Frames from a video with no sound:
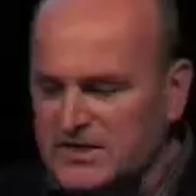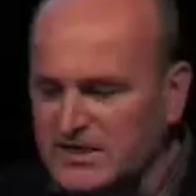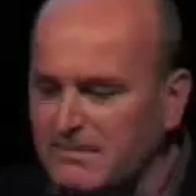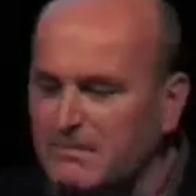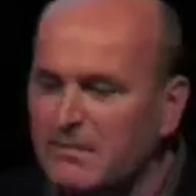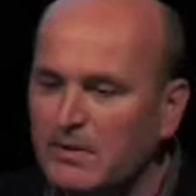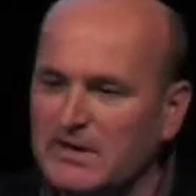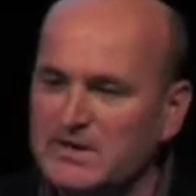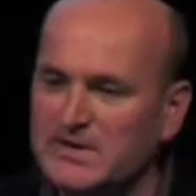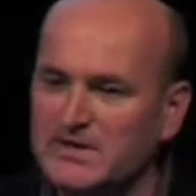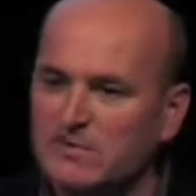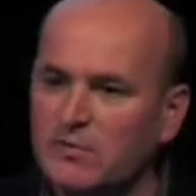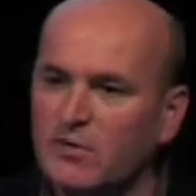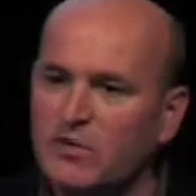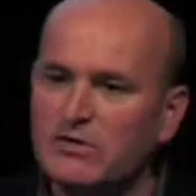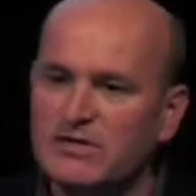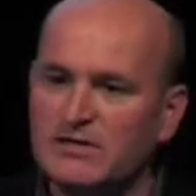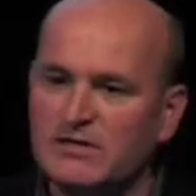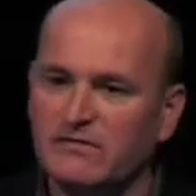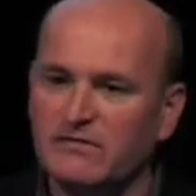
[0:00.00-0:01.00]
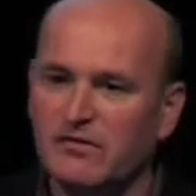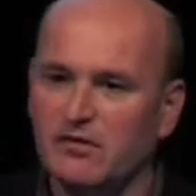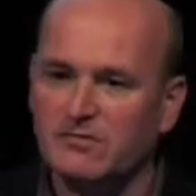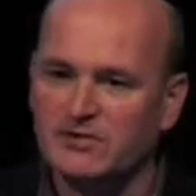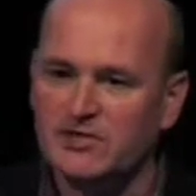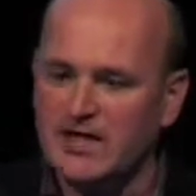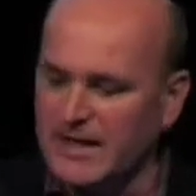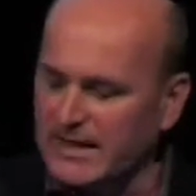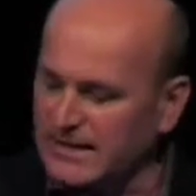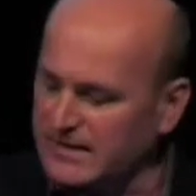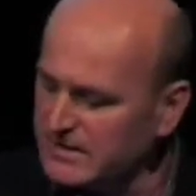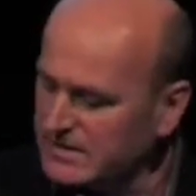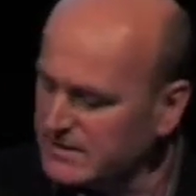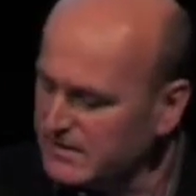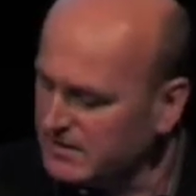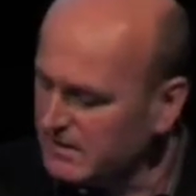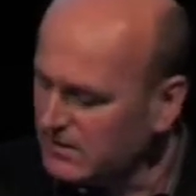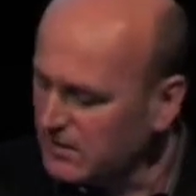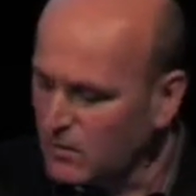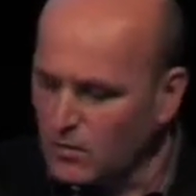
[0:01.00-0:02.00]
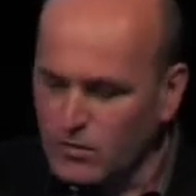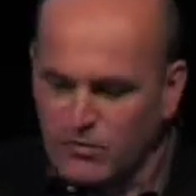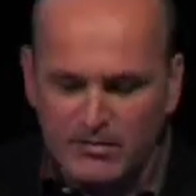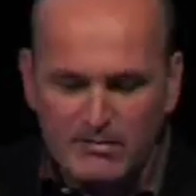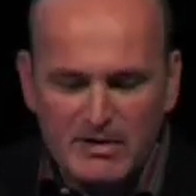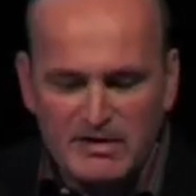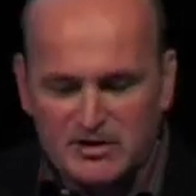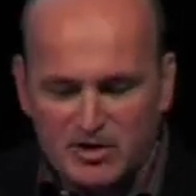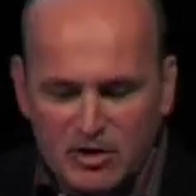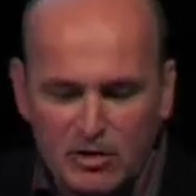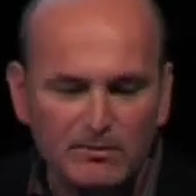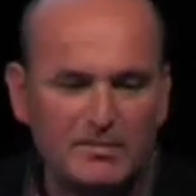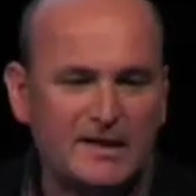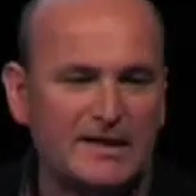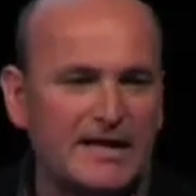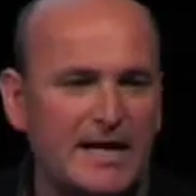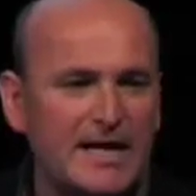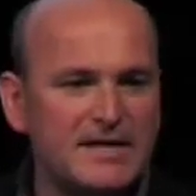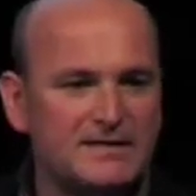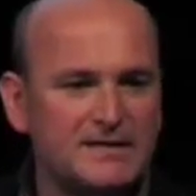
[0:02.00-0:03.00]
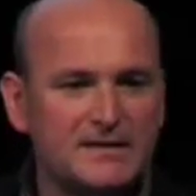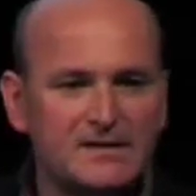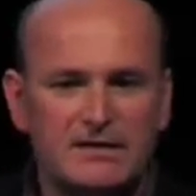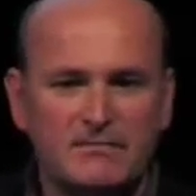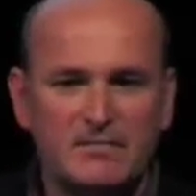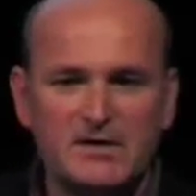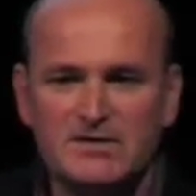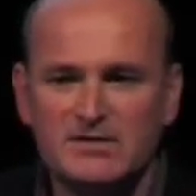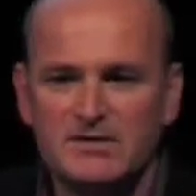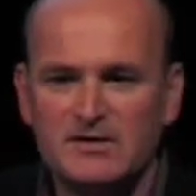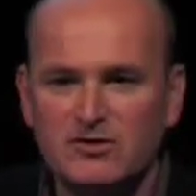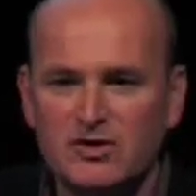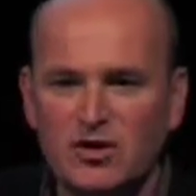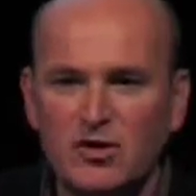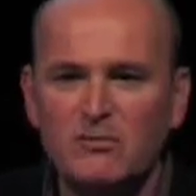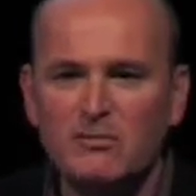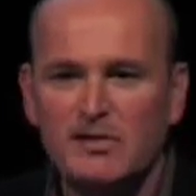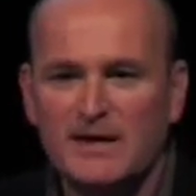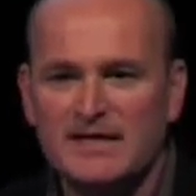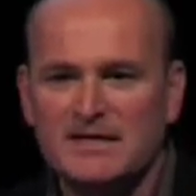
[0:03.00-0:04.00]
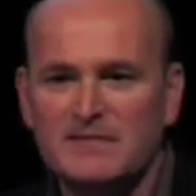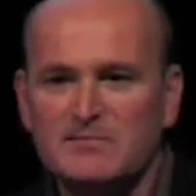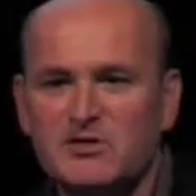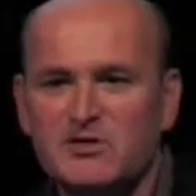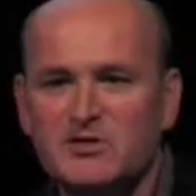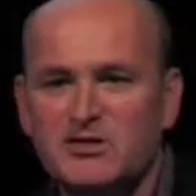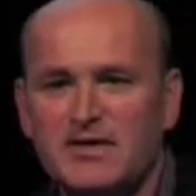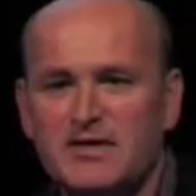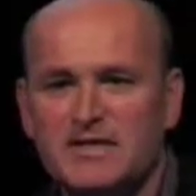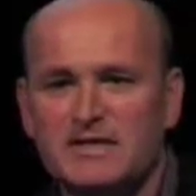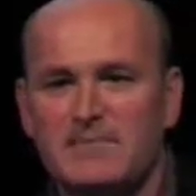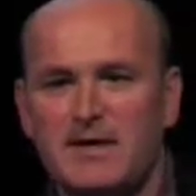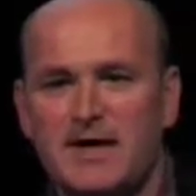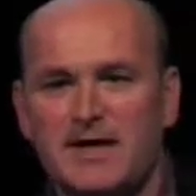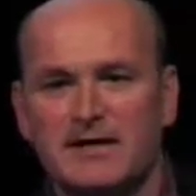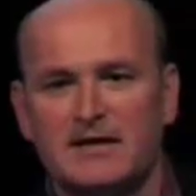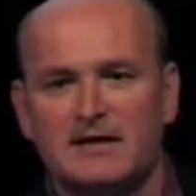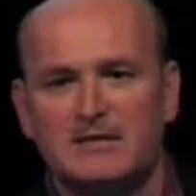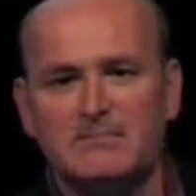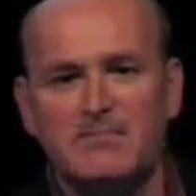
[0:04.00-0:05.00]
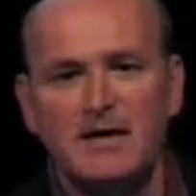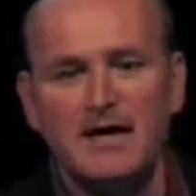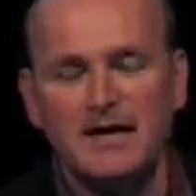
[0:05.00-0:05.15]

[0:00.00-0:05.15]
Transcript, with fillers: simplest, smallest of objects or the most complicated, the most complex machines man can